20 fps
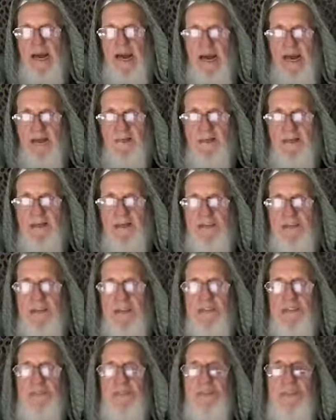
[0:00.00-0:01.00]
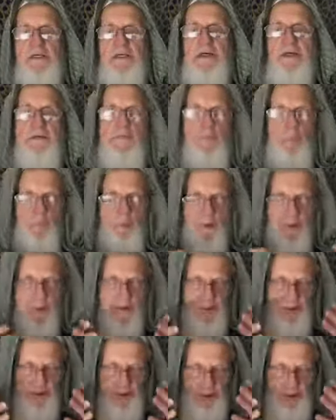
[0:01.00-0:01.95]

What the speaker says: And this is what's